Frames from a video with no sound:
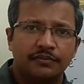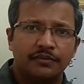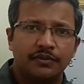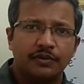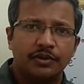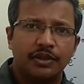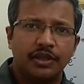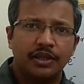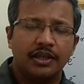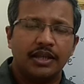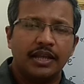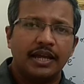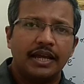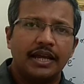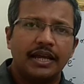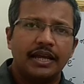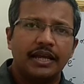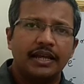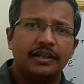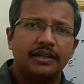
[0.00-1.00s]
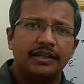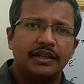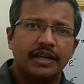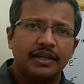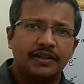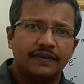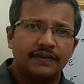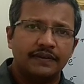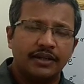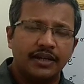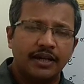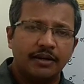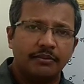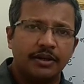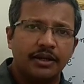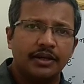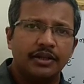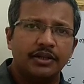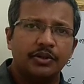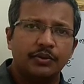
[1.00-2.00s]
Okay, and
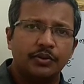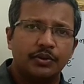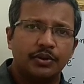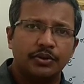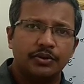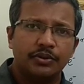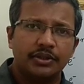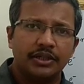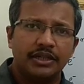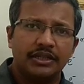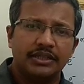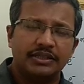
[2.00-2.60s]
niacinamide nucleotide